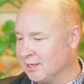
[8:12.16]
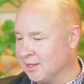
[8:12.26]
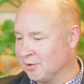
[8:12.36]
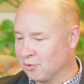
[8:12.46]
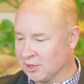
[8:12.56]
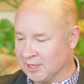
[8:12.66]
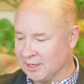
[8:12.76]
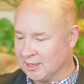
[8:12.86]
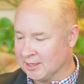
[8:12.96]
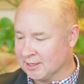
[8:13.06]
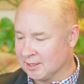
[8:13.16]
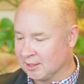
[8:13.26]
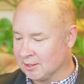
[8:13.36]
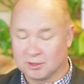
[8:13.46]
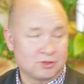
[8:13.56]
done other work in
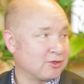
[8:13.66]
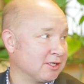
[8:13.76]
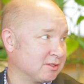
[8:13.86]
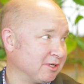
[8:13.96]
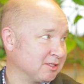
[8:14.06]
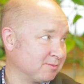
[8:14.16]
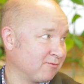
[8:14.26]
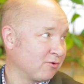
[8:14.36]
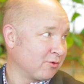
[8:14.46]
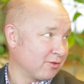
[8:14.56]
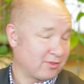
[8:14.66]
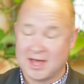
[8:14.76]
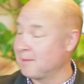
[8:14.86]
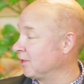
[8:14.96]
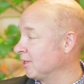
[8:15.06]
clinical trial space before with
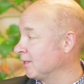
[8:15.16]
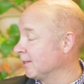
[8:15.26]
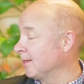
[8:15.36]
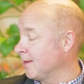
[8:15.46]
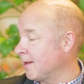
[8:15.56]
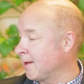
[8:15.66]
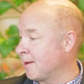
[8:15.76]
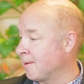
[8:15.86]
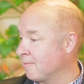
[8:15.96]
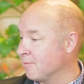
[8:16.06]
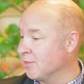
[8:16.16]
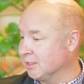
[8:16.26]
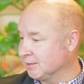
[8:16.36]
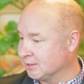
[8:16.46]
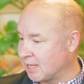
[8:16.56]
Appian.
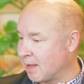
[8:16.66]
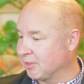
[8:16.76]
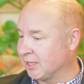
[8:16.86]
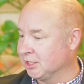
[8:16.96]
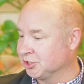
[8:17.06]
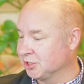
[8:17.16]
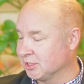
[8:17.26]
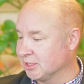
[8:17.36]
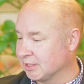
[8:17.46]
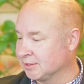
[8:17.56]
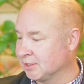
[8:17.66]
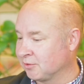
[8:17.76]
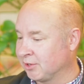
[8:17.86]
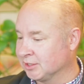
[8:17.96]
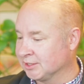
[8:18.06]
This application
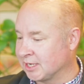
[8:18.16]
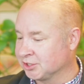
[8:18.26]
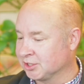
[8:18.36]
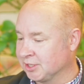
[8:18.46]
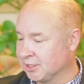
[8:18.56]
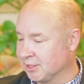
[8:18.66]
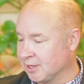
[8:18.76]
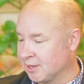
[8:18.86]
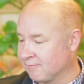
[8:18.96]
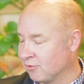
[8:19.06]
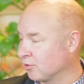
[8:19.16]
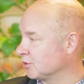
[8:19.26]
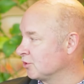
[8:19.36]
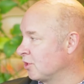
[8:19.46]
accelerator is actually focused